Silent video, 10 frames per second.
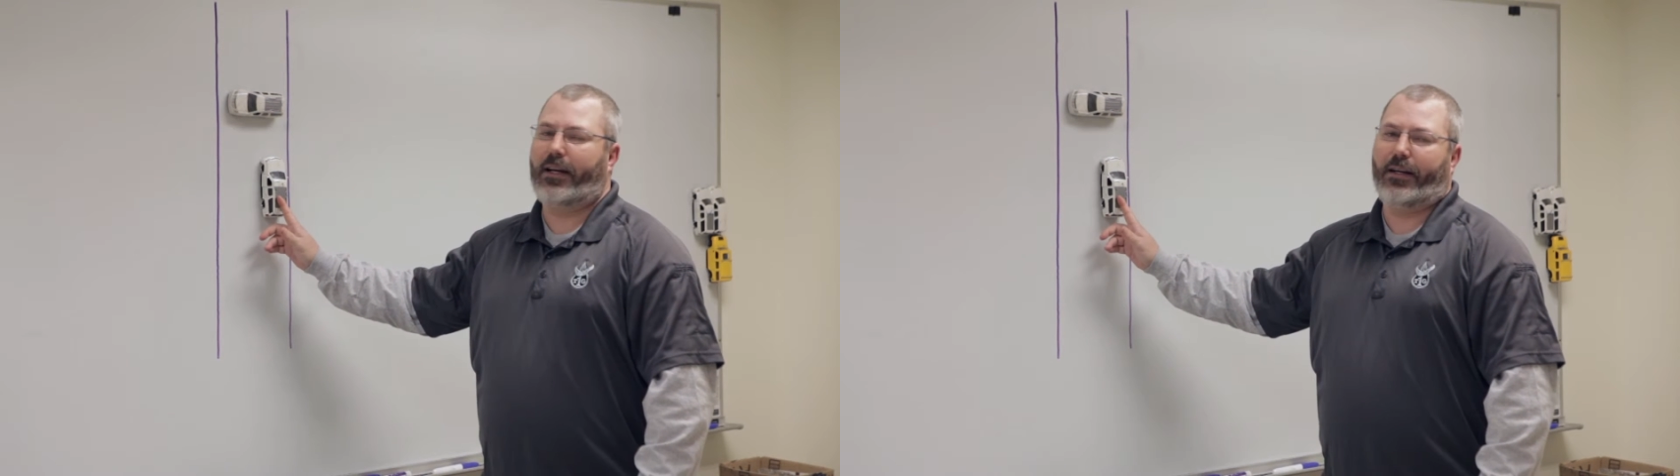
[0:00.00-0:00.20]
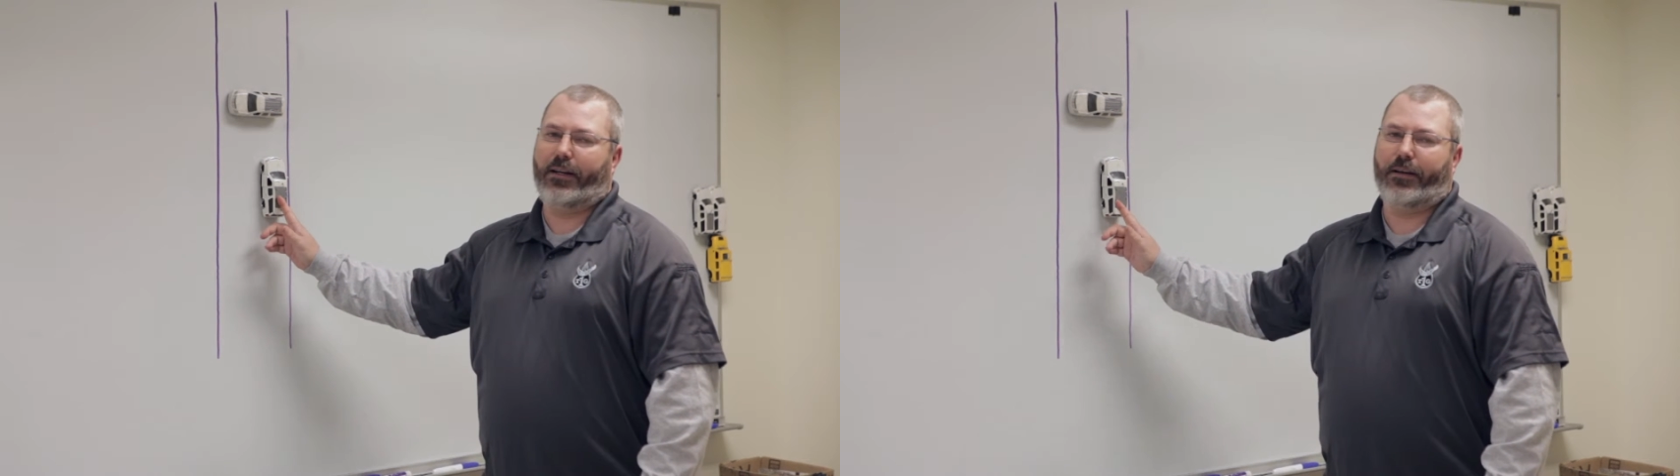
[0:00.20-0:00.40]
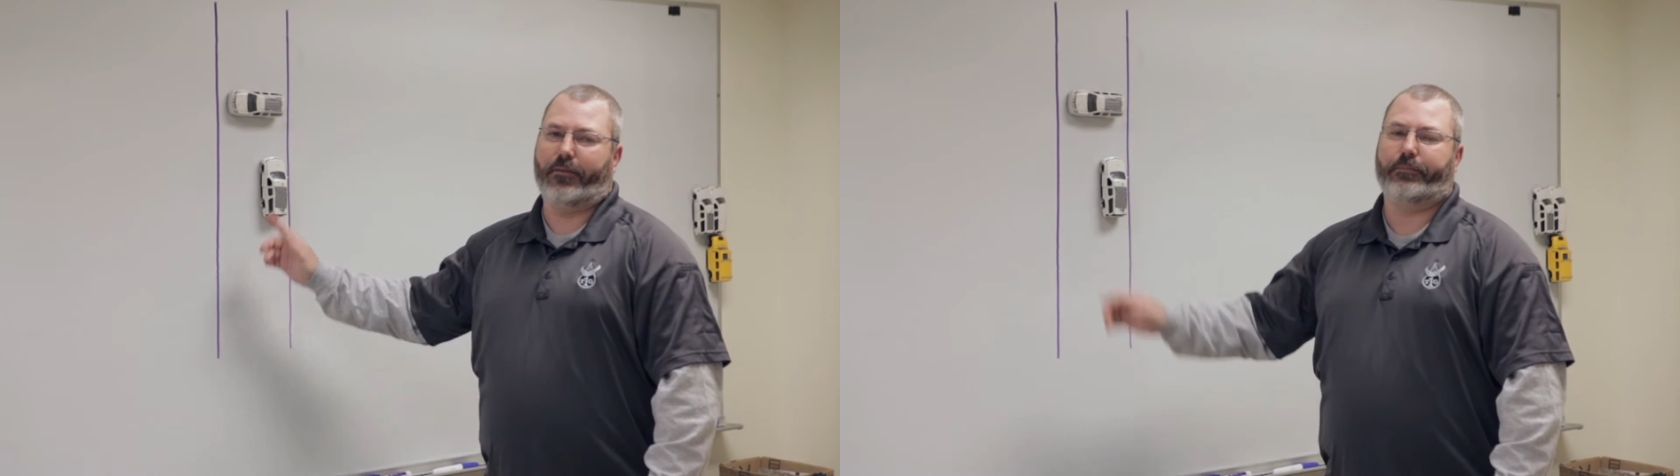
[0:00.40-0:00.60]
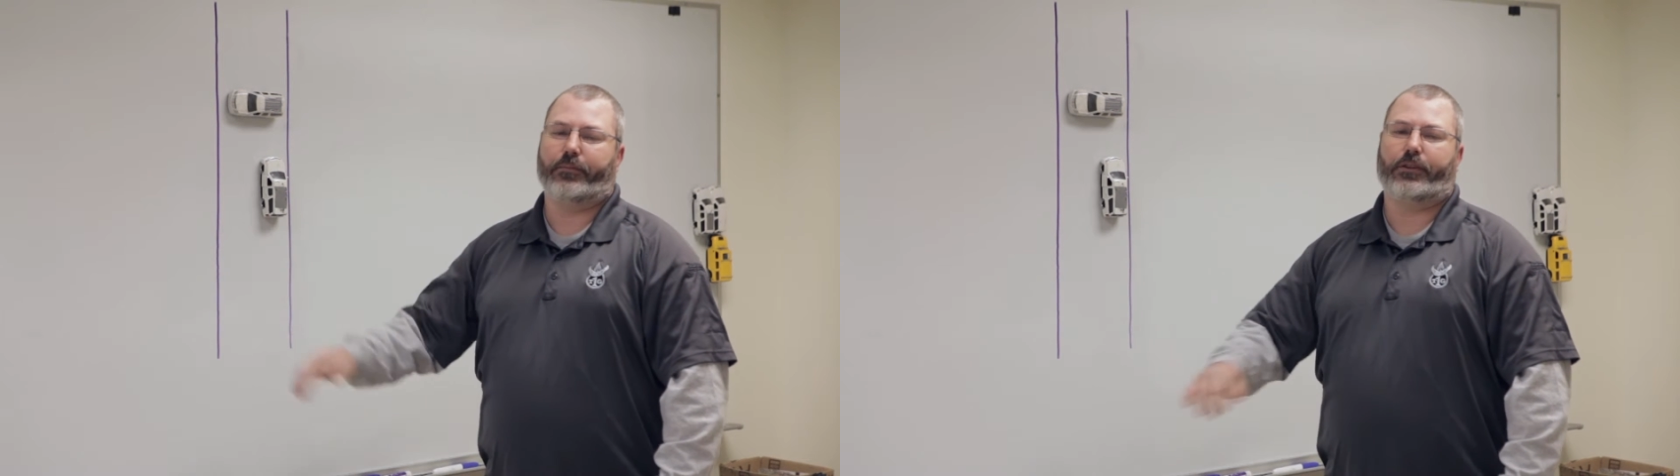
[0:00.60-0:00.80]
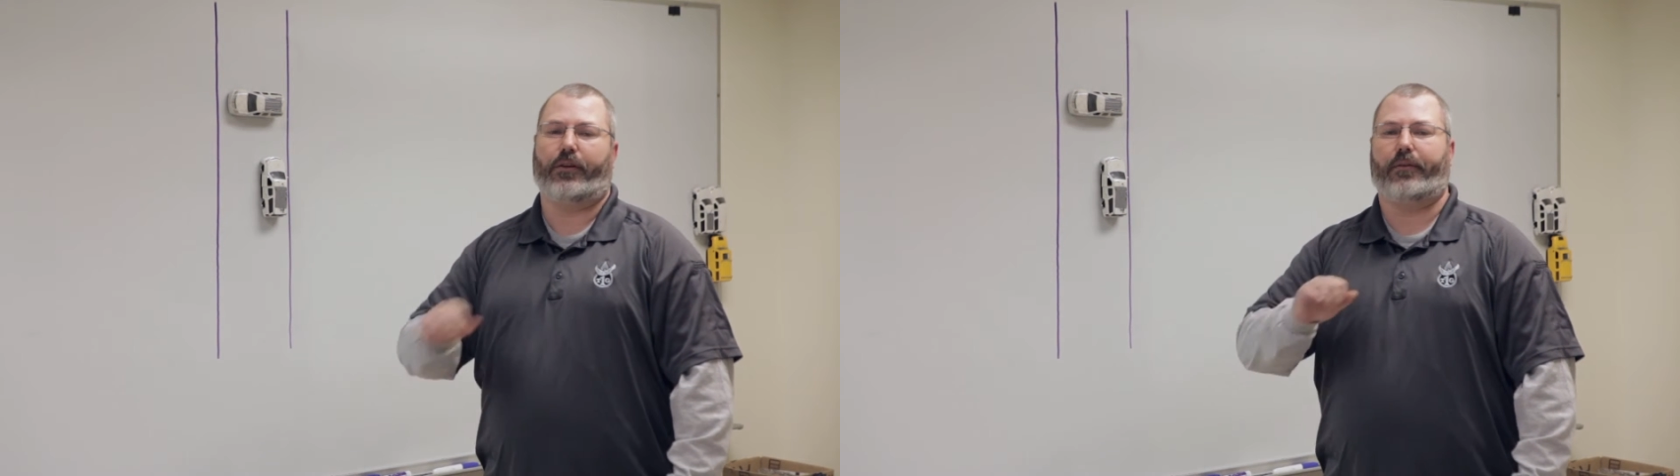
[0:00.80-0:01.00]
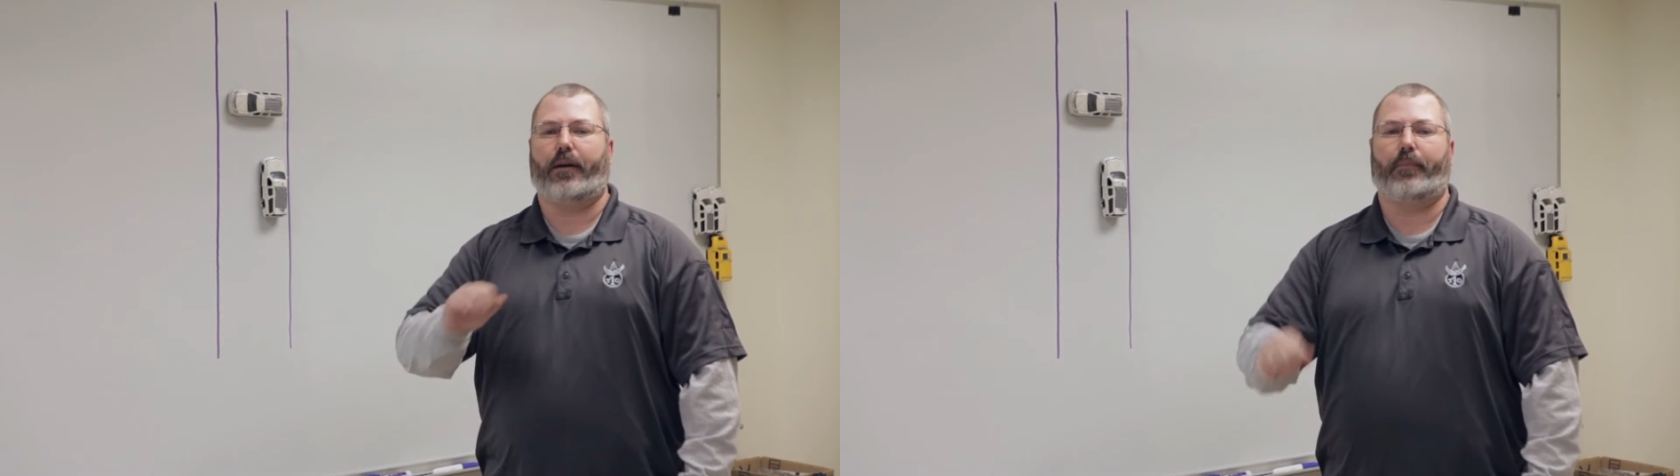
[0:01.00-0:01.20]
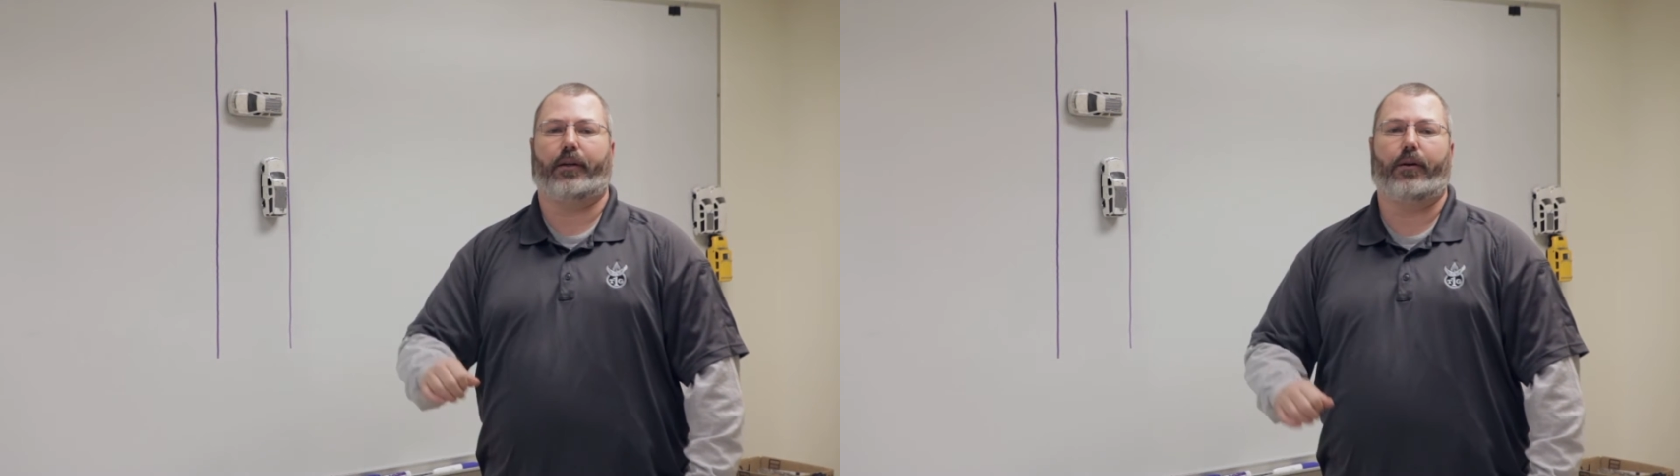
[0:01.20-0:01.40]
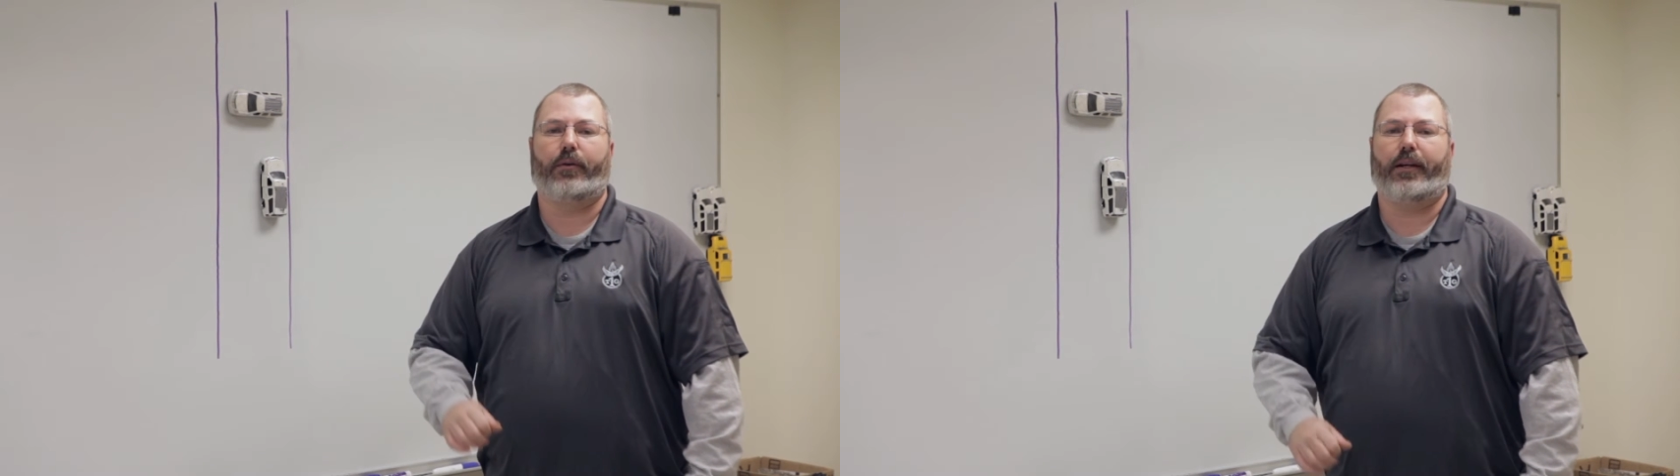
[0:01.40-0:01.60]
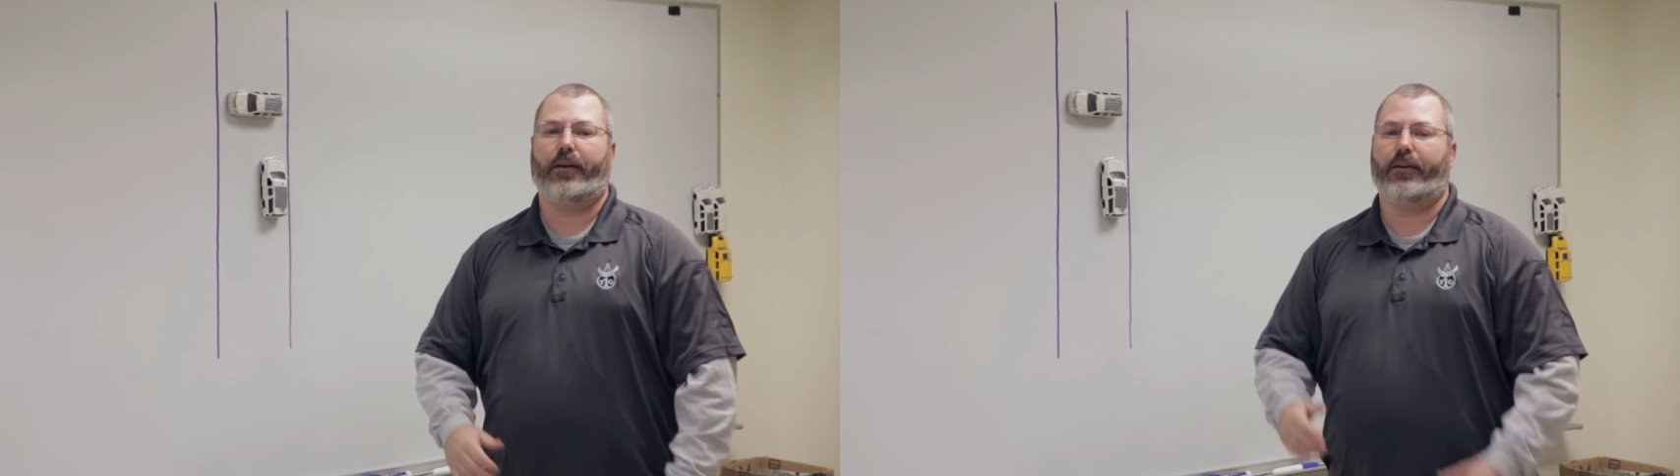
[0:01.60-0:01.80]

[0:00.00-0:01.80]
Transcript: in here. So I've got my low gear.